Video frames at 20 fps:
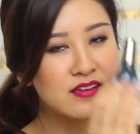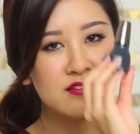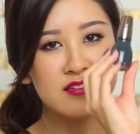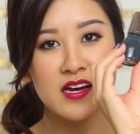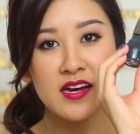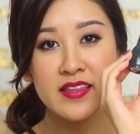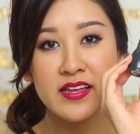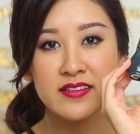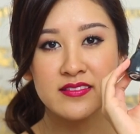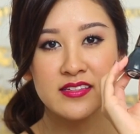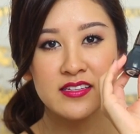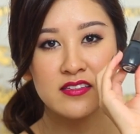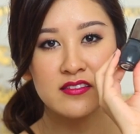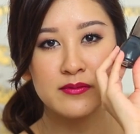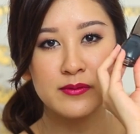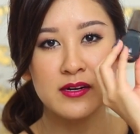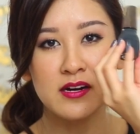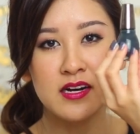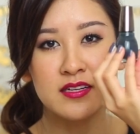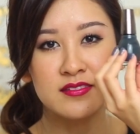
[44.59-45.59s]
I saw that
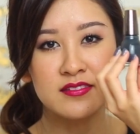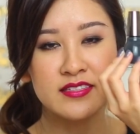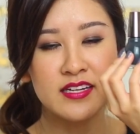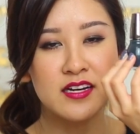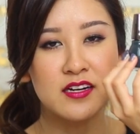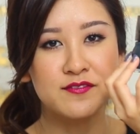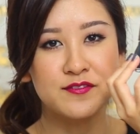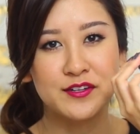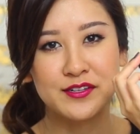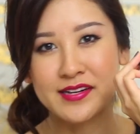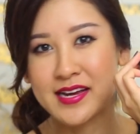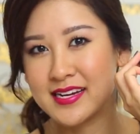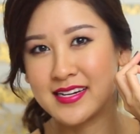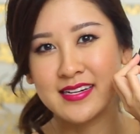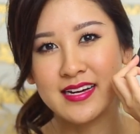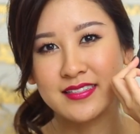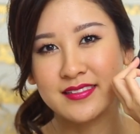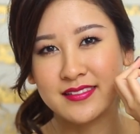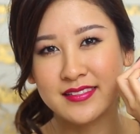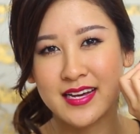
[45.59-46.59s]
these were on sale for
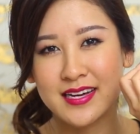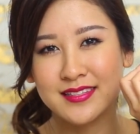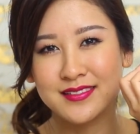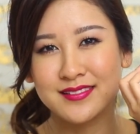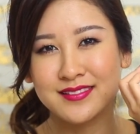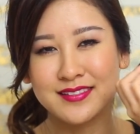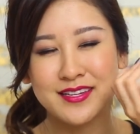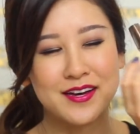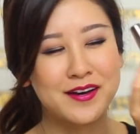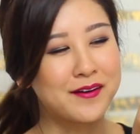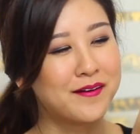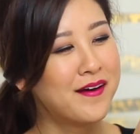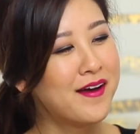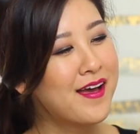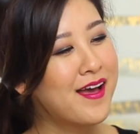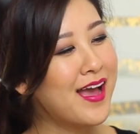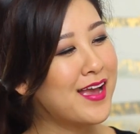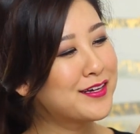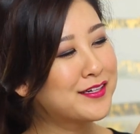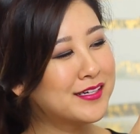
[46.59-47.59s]
99 cents, so
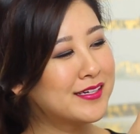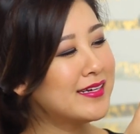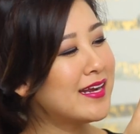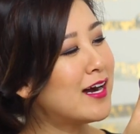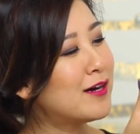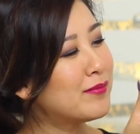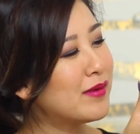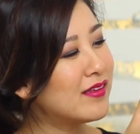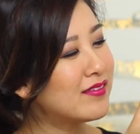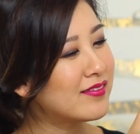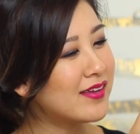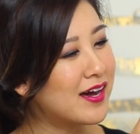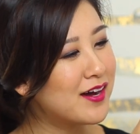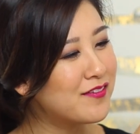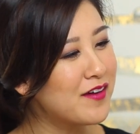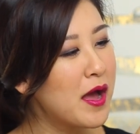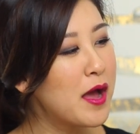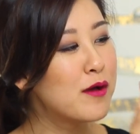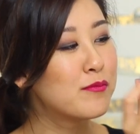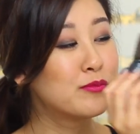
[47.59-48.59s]
I couldn't help
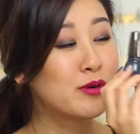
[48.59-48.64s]
myself.